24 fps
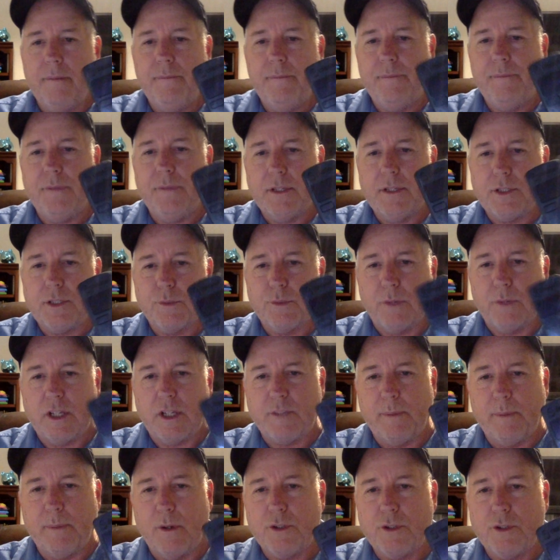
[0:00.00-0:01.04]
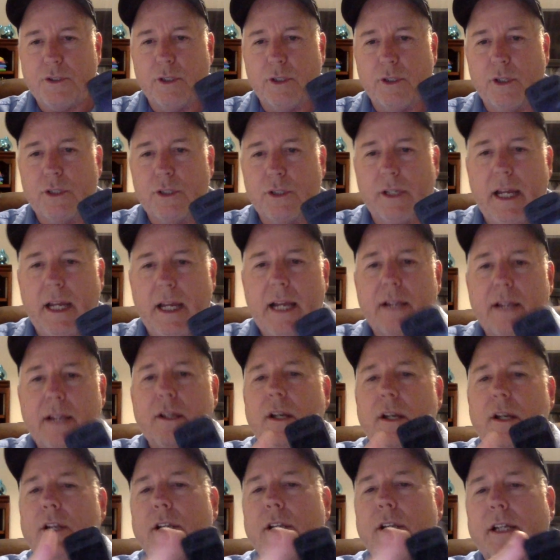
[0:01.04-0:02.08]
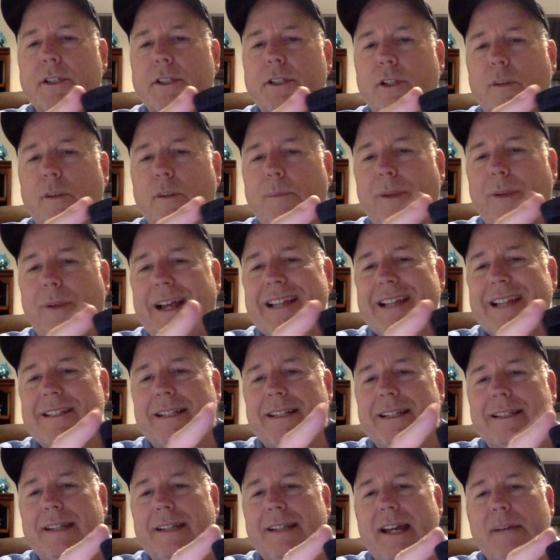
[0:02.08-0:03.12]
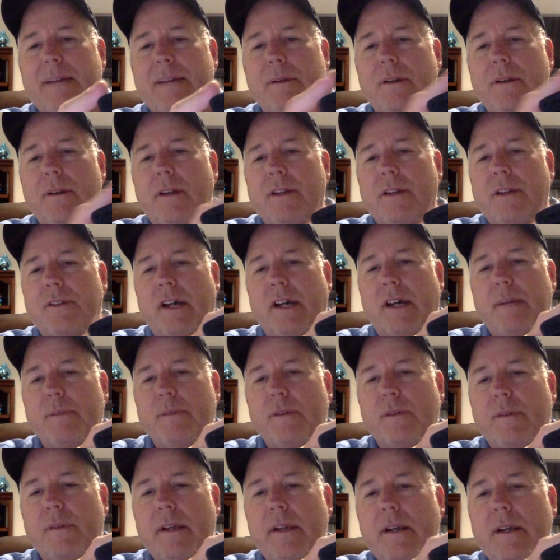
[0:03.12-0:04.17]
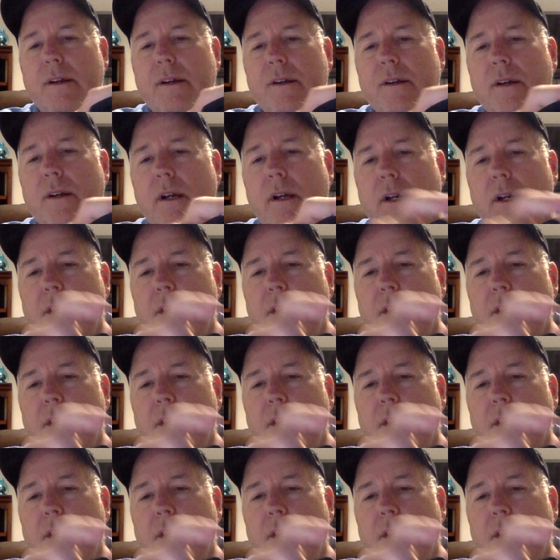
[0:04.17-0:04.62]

This is what it's supposed to look like. Get the little plastic tab on top over here.